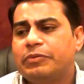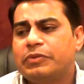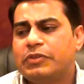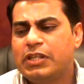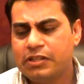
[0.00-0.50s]

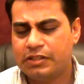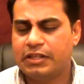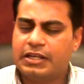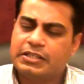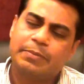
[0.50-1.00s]
since
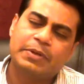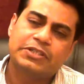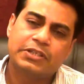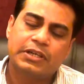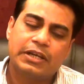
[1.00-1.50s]
as I
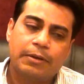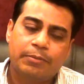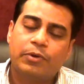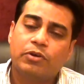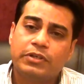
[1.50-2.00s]
mentioned that
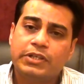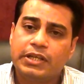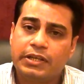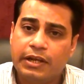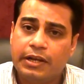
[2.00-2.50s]
I'm
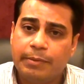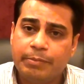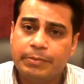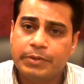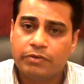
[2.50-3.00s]
already in an
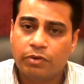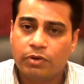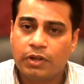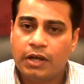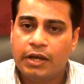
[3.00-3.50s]
MBB
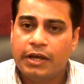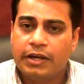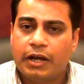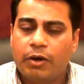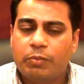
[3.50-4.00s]
role,
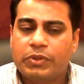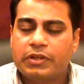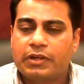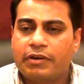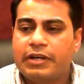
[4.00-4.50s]
now with the
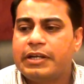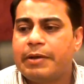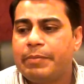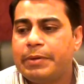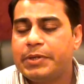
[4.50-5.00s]
current
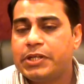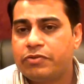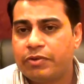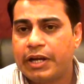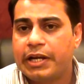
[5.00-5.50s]
MBB
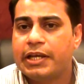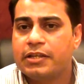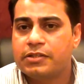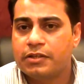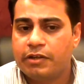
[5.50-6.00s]
training
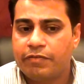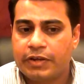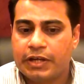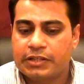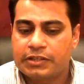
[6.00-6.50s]
and
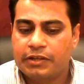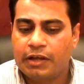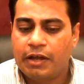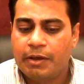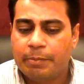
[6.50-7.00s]
certification,
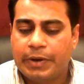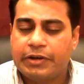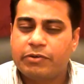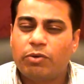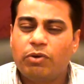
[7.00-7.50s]
my
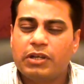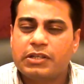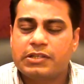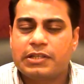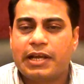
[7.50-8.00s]
role
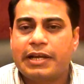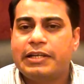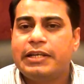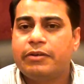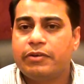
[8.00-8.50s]
is
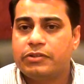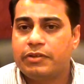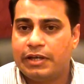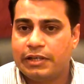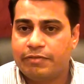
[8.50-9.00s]
slightly going
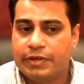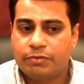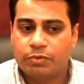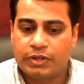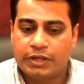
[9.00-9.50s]
to
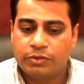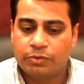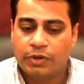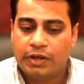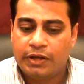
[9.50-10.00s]
elevate what I do.
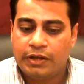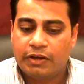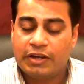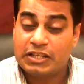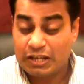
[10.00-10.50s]

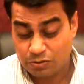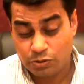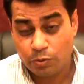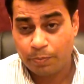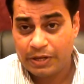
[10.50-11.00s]
Now, as I
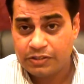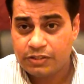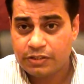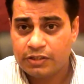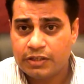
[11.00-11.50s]
also
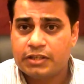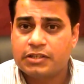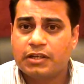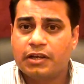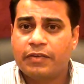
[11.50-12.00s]
mentioned
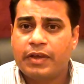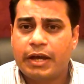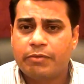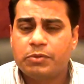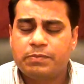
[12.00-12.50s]
that
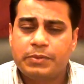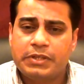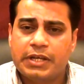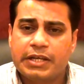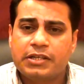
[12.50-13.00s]
I would be
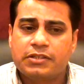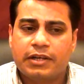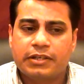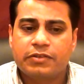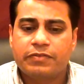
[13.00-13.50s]
taking
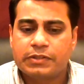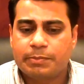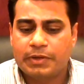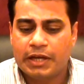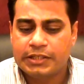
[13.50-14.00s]
charge of a
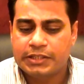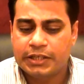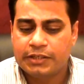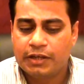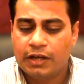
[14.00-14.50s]
supply
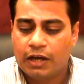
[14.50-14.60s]
chain